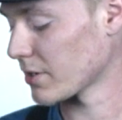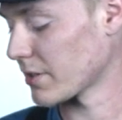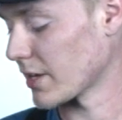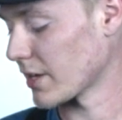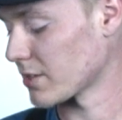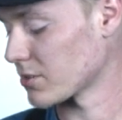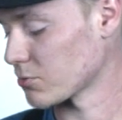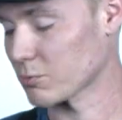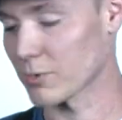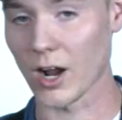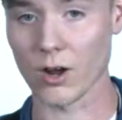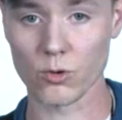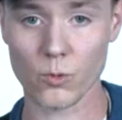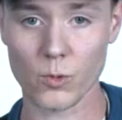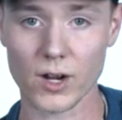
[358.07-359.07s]
and that's
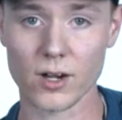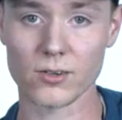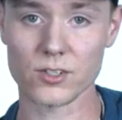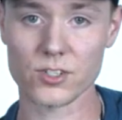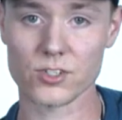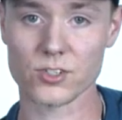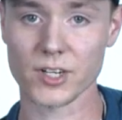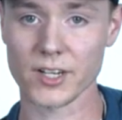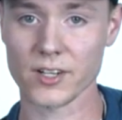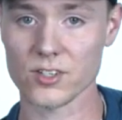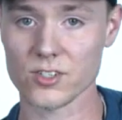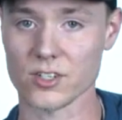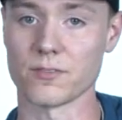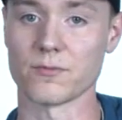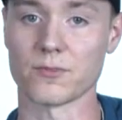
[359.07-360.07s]
round wound
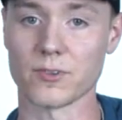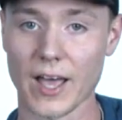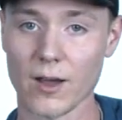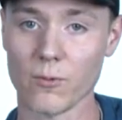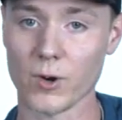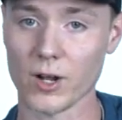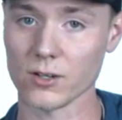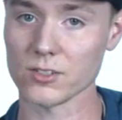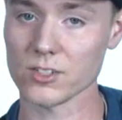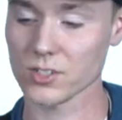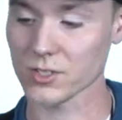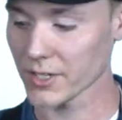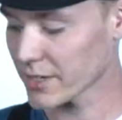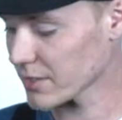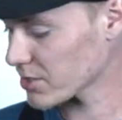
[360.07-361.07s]
strings and flat wound
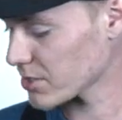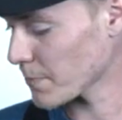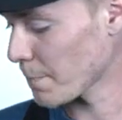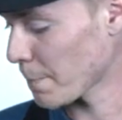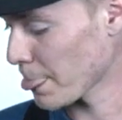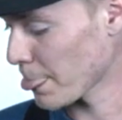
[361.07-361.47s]
strings.